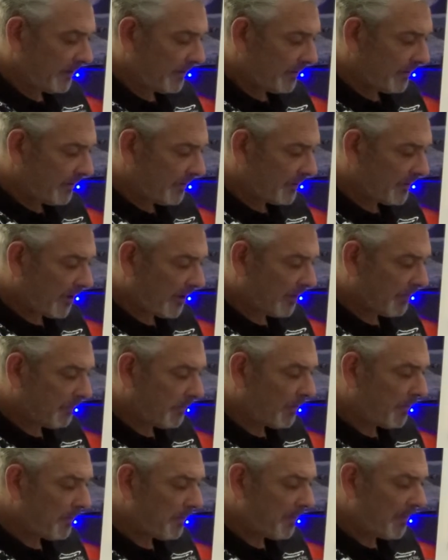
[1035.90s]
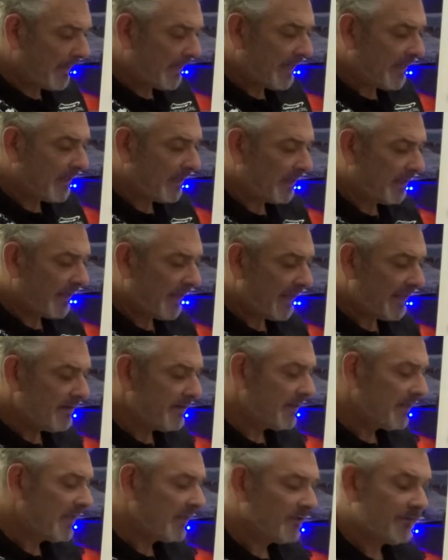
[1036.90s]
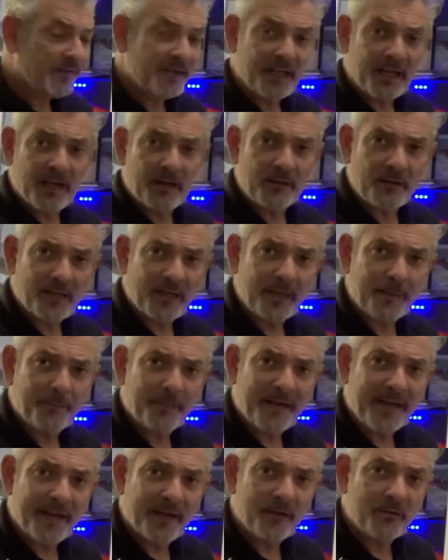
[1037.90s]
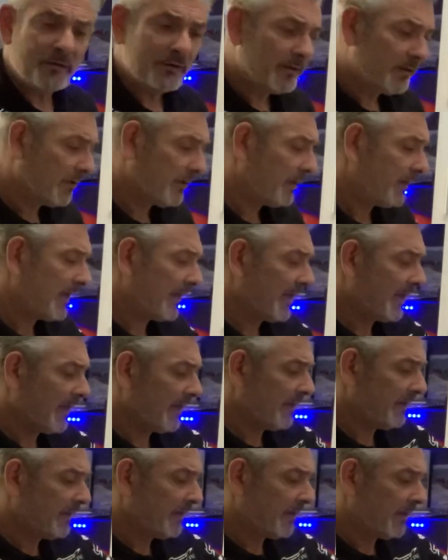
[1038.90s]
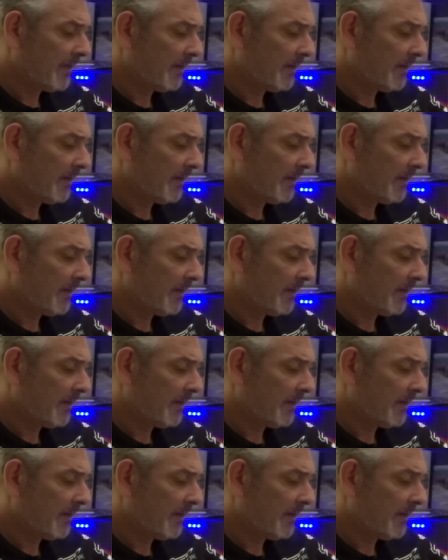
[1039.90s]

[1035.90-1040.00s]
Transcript: So I'll probably end this video clip now and